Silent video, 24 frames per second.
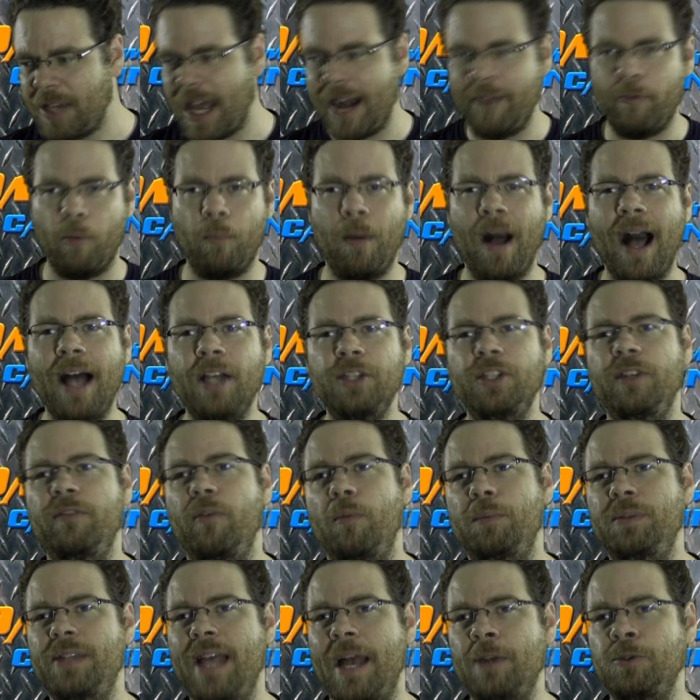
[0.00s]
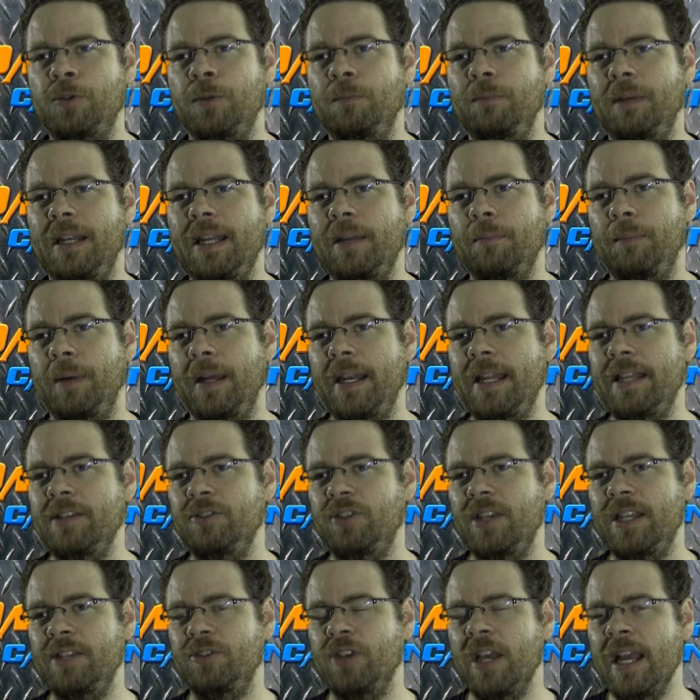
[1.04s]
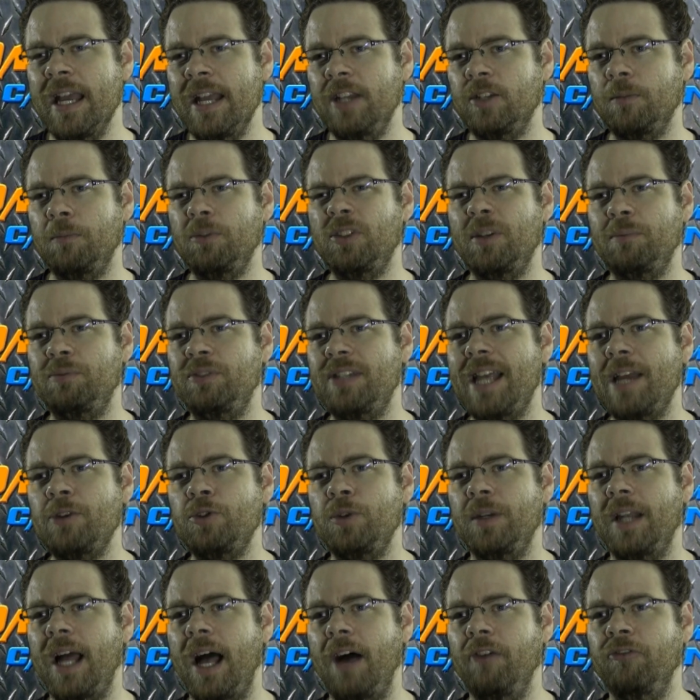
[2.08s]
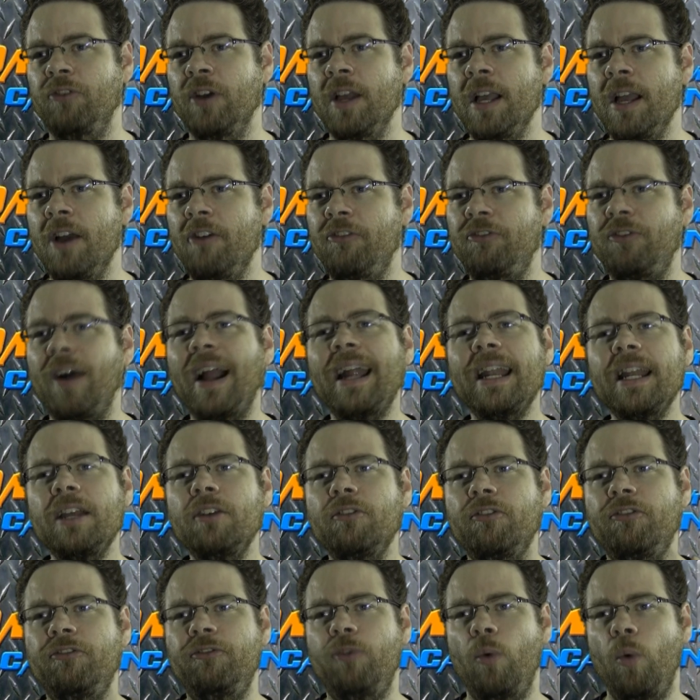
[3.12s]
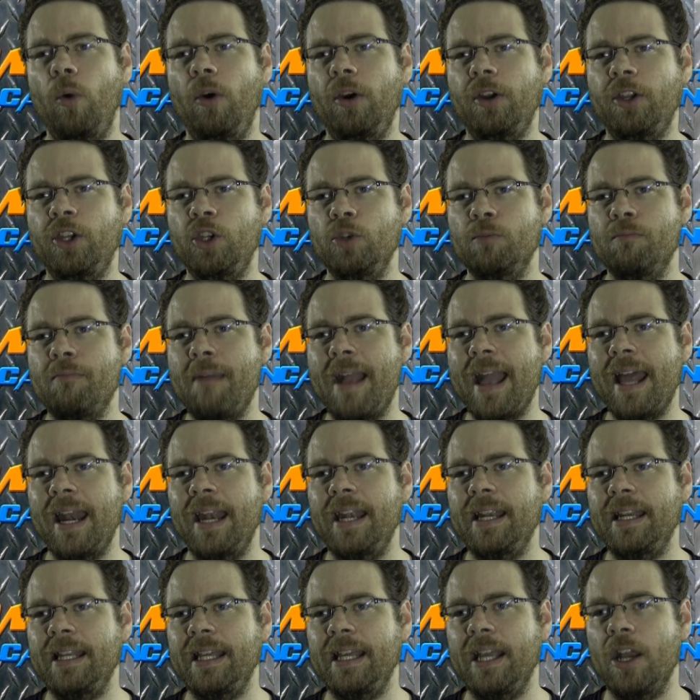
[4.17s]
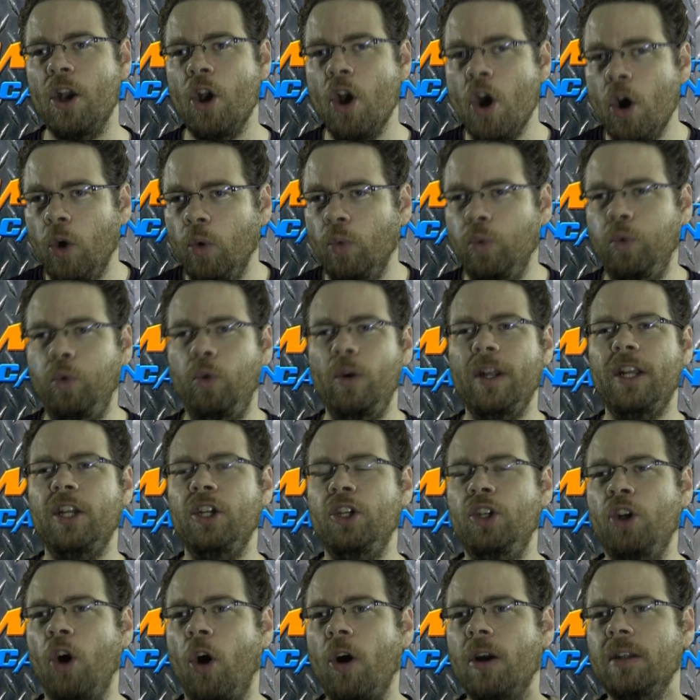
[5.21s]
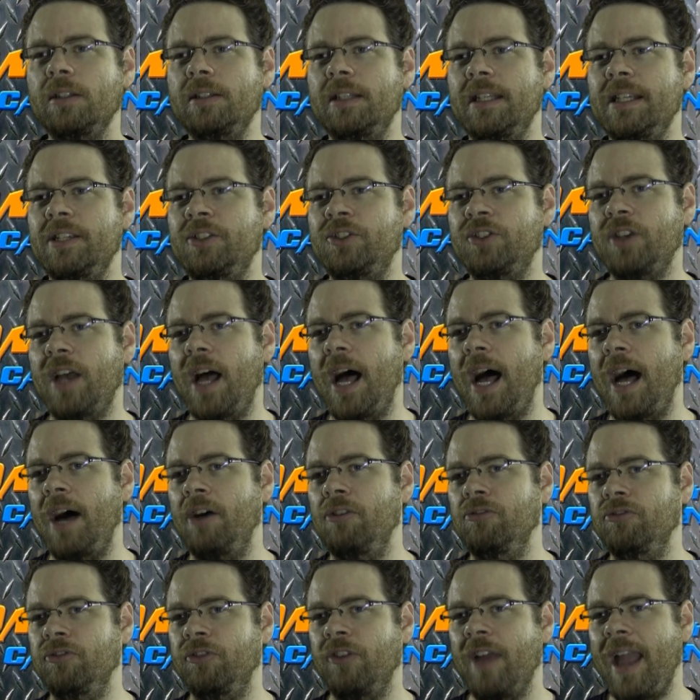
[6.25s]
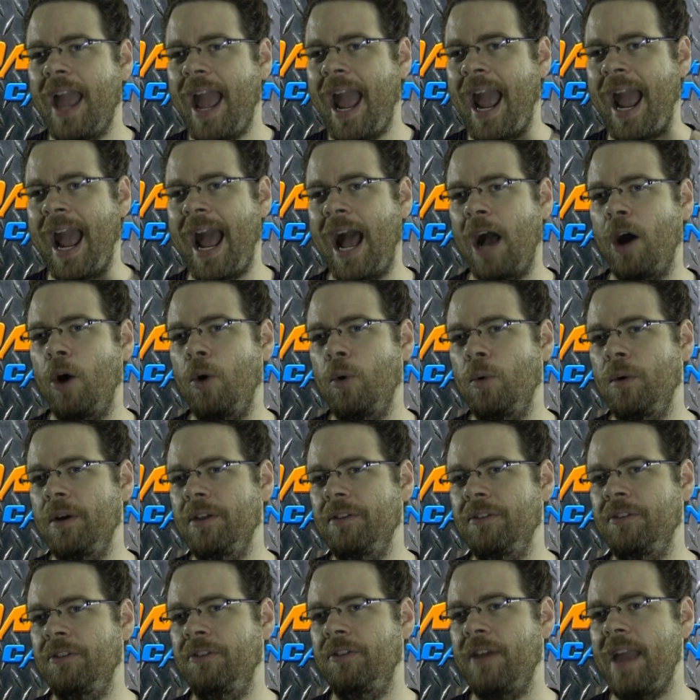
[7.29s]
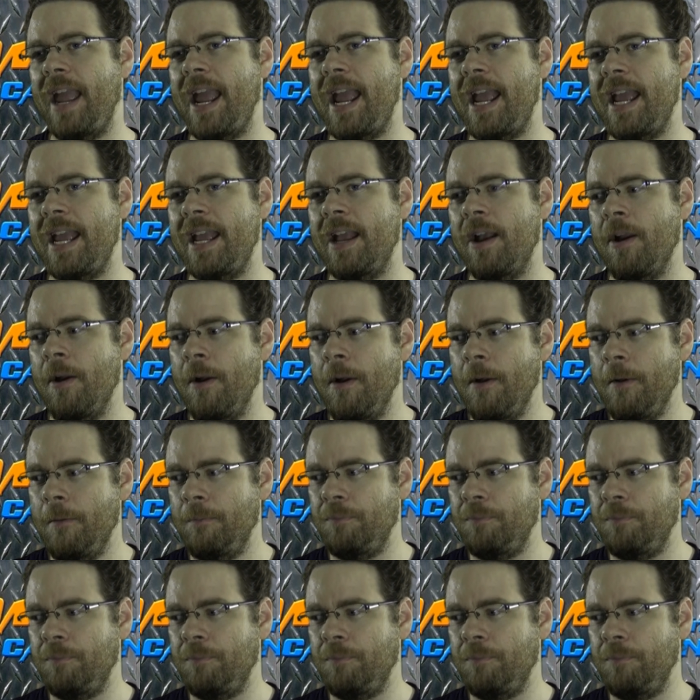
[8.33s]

kind of a positive obsession, but his almost obsession of fighting for humanity regardless of how they